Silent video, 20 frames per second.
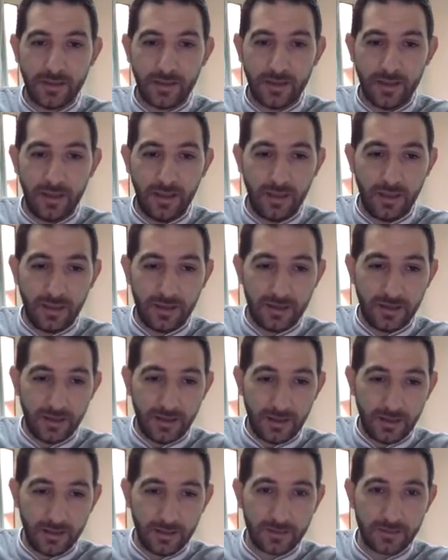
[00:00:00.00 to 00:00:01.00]
A in
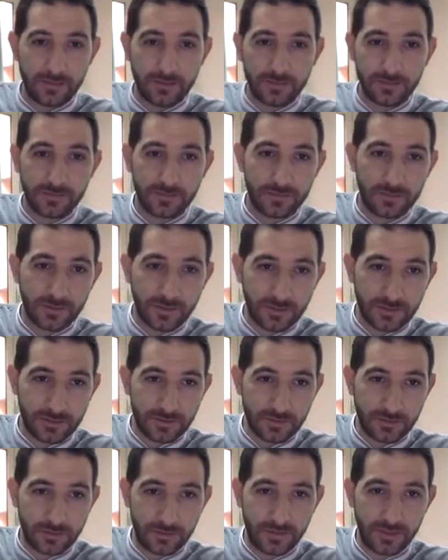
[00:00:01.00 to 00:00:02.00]
A, okay,
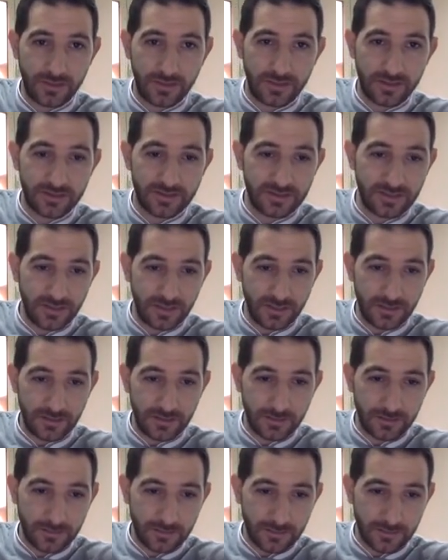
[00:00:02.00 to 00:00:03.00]
so here is A,